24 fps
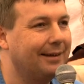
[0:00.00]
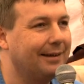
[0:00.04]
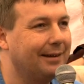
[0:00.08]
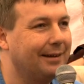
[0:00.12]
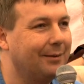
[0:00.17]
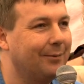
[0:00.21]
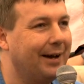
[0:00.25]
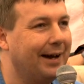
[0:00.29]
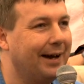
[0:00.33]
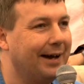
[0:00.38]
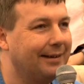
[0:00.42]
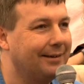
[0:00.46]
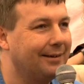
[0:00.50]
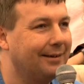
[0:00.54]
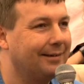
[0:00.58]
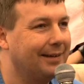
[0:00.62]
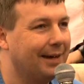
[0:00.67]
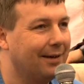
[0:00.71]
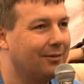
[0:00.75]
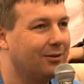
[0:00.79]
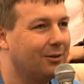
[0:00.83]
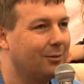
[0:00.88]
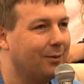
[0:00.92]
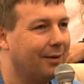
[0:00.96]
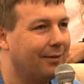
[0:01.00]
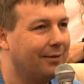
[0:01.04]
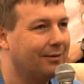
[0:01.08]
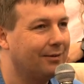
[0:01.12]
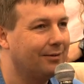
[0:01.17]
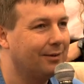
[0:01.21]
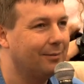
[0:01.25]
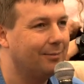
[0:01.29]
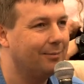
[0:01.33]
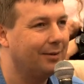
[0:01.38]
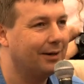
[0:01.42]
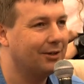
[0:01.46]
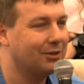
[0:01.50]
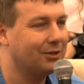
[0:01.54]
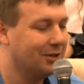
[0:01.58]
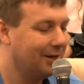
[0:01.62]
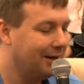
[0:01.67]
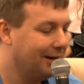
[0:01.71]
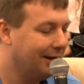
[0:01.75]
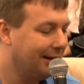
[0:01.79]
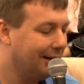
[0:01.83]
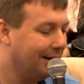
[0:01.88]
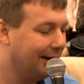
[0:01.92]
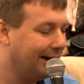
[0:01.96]
in the way, don't have to worry so much.
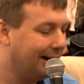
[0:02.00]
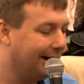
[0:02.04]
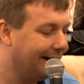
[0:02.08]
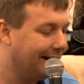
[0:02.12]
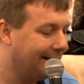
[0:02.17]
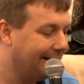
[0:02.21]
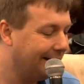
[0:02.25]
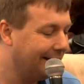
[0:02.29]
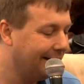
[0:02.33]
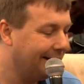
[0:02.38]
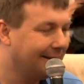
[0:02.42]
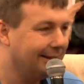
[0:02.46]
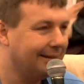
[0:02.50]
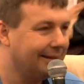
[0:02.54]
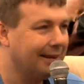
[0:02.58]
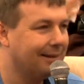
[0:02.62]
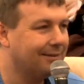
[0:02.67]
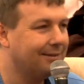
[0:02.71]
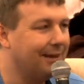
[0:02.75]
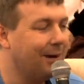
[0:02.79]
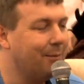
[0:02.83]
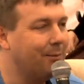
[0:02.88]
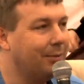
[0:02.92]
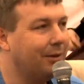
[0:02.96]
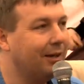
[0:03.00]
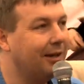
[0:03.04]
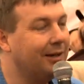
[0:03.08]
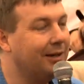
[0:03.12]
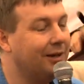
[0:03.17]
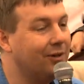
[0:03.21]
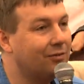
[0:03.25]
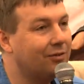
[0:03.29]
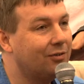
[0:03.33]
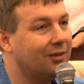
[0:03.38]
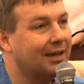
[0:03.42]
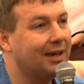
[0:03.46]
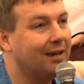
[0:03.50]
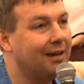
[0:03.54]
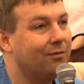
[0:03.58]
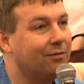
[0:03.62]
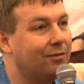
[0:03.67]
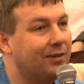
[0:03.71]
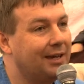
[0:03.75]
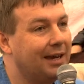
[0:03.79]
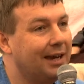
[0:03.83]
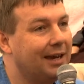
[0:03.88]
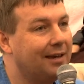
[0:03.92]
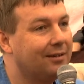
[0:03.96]
The example I used to give
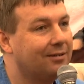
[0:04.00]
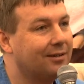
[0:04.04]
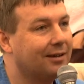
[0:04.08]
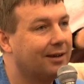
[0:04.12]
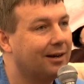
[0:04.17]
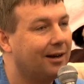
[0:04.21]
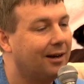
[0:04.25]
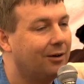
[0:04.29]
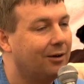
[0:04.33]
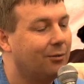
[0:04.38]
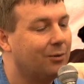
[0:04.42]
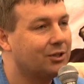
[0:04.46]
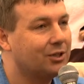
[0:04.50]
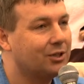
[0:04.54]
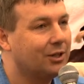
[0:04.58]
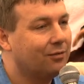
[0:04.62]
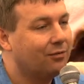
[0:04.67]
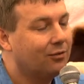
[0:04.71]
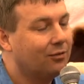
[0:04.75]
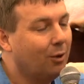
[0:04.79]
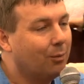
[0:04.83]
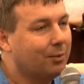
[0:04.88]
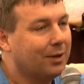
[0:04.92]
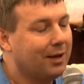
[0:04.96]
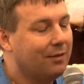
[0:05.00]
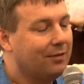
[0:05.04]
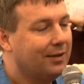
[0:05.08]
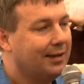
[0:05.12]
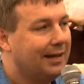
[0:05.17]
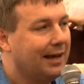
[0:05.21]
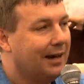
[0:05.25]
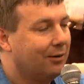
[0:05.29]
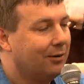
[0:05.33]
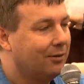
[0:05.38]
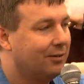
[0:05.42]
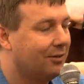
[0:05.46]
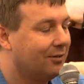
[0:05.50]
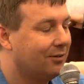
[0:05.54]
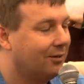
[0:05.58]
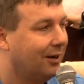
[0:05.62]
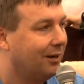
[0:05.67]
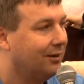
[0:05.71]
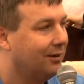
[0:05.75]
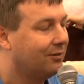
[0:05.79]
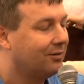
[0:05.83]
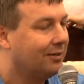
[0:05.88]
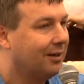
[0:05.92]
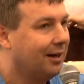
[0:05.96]
years ago, which I've stopped giving now because it's
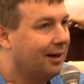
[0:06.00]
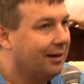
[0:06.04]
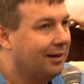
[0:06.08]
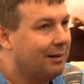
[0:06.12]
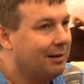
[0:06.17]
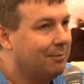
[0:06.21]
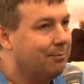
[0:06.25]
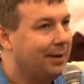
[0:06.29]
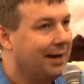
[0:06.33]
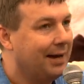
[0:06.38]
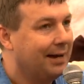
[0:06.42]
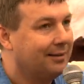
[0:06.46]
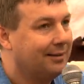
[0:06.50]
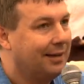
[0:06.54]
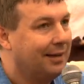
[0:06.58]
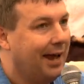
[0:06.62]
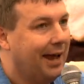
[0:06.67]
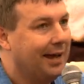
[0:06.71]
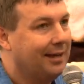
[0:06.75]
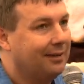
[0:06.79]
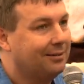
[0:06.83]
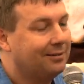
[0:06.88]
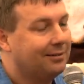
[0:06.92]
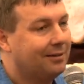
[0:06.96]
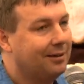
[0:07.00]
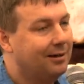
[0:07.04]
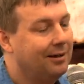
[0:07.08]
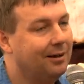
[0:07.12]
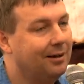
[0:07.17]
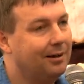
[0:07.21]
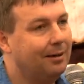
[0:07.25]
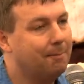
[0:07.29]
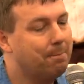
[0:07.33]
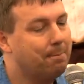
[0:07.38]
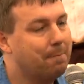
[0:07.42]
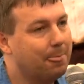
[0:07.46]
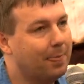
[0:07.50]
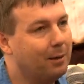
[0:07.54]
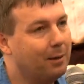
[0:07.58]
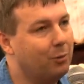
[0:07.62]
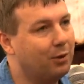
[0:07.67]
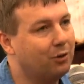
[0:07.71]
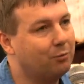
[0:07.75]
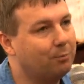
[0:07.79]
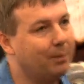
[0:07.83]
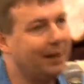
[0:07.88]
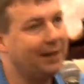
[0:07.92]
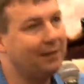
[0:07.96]
kind of slightly in bad taste,
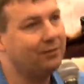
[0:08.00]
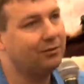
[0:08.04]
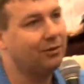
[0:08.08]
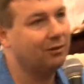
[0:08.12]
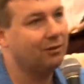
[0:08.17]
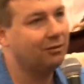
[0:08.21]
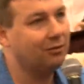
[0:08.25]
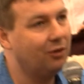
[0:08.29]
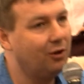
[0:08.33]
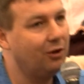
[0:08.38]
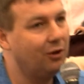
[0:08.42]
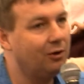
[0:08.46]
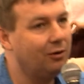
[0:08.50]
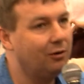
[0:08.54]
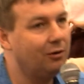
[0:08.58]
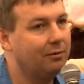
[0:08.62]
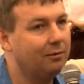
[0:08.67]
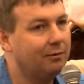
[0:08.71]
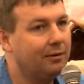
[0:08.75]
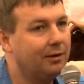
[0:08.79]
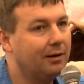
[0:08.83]
was based on two